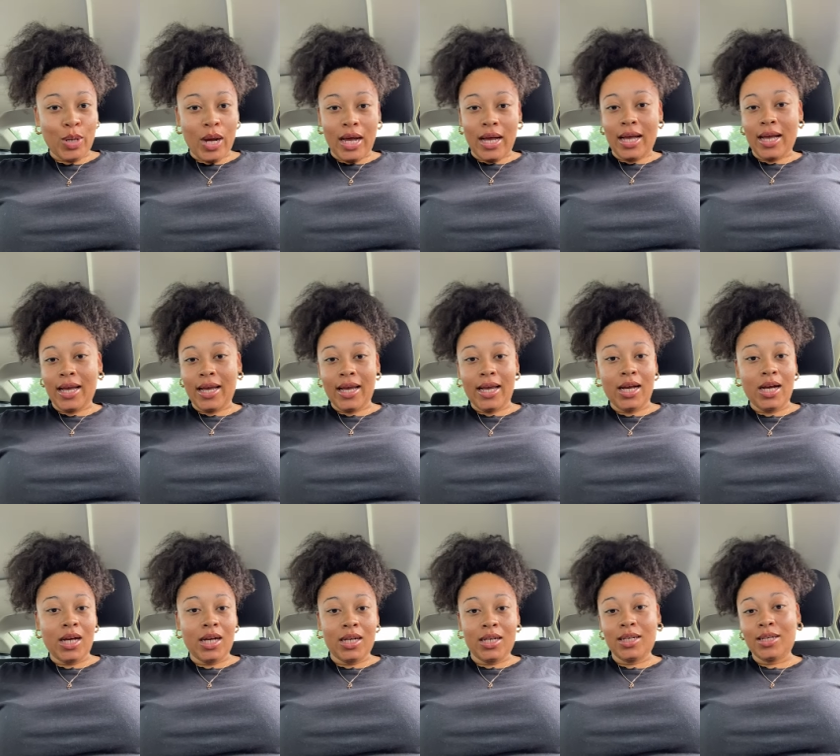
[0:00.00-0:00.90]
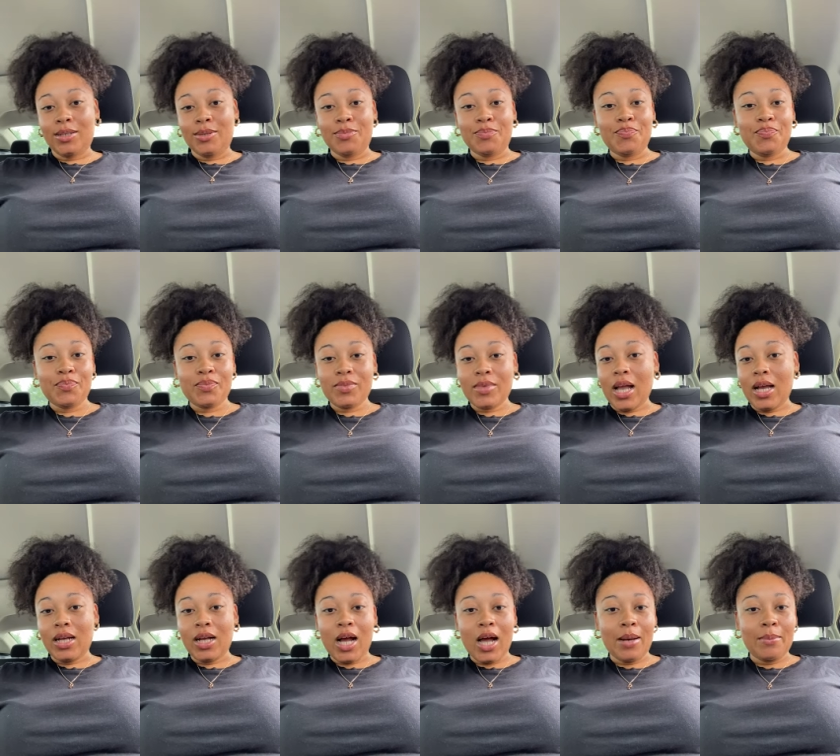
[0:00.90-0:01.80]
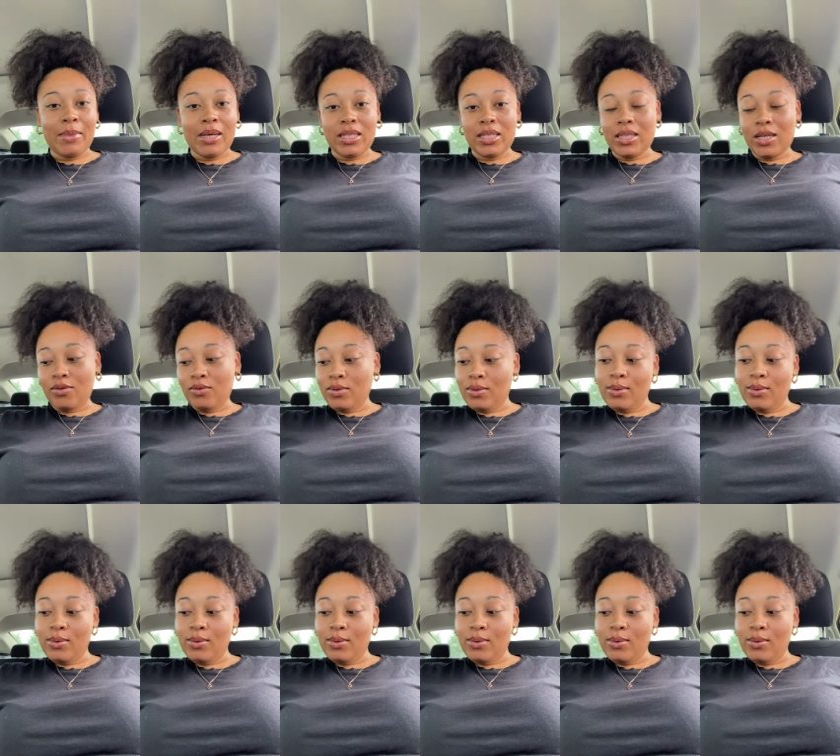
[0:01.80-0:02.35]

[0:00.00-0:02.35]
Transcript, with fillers: I um I caught myself